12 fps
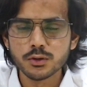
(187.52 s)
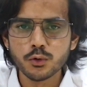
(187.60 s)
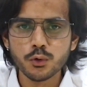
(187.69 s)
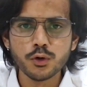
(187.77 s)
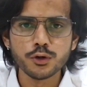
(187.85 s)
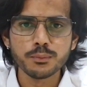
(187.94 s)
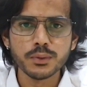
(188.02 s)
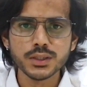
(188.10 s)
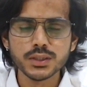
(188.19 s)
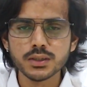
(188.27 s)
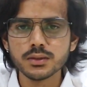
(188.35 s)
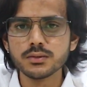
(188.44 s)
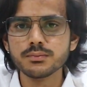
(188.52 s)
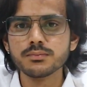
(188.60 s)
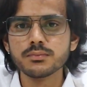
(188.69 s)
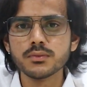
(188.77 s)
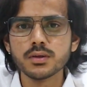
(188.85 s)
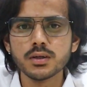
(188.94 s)
code automation,
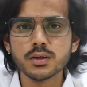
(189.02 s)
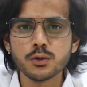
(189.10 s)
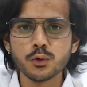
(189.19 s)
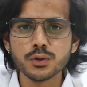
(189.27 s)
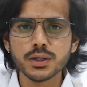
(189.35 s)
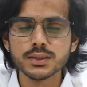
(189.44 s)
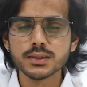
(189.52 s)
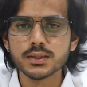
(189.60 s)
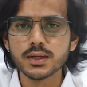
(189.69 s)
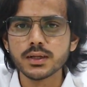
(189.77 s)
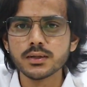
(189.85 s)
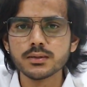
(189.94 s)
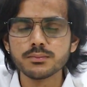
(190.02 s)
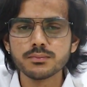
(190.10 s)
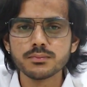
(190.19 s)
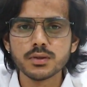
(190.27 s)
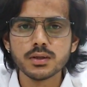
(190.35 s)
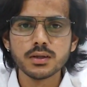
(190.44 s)
code testing,
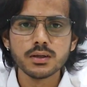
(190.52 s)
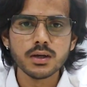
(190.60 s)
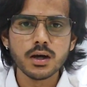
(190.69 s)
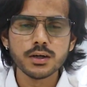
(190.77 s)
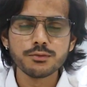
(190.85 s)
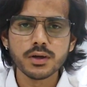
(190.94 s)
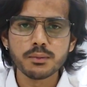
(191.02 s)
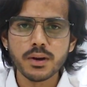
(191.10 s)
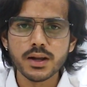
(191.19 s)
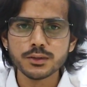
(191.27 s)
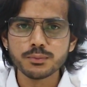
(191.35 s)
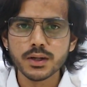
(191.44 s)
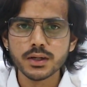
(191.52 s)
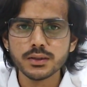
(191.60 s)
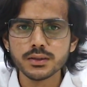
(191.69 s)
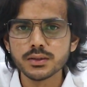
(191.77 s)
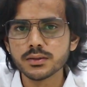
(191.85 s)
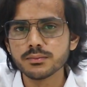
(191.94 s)
artifact
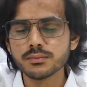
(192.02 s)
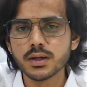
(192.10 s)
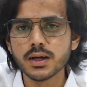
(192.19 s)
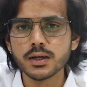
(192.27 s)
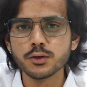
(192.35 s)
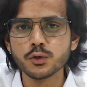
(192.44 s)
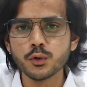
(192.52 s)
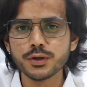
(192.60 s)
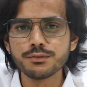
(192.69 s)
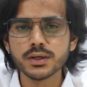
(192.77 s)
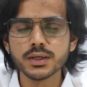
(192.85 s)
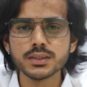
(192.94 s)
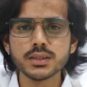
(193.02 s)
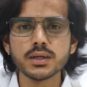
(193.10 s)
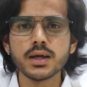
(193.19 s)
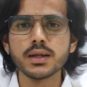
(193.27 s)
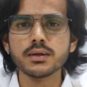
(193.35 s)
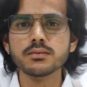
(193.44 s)
management, and
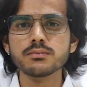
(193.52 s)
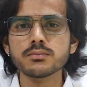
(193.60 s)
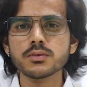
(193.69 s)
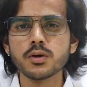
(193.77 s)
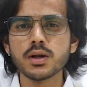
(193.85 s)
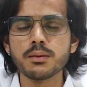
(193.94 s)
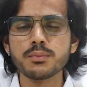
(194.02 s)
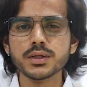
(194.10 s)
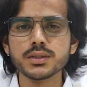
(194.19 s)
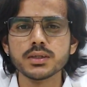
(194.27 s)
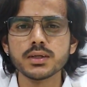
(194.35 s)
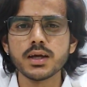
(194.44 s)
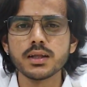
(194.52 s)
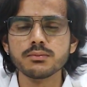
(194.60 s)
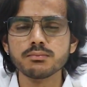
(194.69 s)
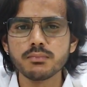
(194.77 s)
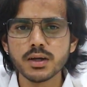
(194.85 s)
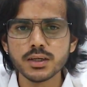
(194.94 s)
notification and collaboration,
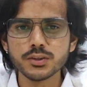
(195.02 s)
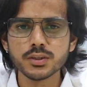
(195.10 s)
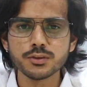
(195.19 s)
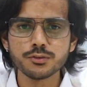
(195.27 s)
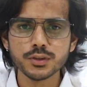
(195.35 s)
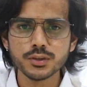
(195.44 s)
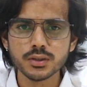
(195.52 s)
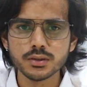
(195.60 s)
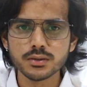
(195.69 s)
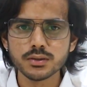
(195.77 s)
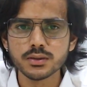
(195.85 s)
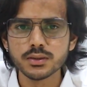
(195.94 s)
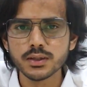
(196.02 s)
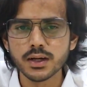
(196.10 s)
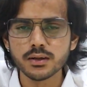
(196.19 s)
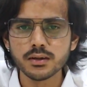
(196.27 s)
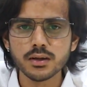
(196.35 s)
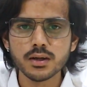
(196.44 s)
and many such features
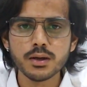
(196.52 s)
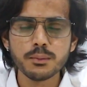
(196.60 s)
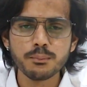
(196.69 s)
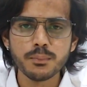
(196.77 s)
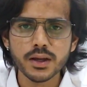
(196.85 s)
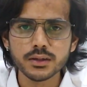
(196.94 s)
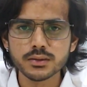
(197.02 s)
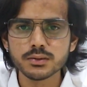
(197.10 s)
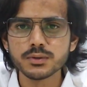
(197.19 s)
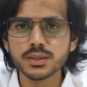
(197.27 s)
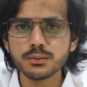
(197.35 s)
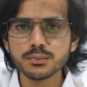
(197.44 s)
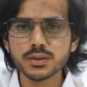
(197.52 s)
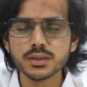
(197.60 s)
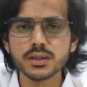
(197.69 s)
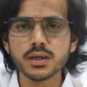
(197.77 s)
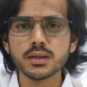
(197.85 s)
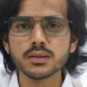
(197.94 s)
that makes
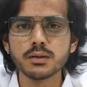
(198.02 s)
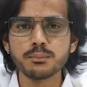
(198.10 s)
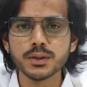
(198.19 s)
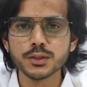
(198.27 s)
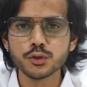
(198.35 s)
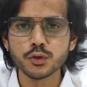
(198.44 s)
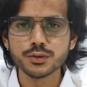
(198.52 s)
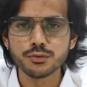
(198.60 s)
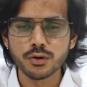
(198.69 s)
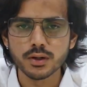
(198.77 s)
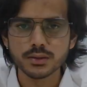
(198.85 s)
TeamCity the best choice for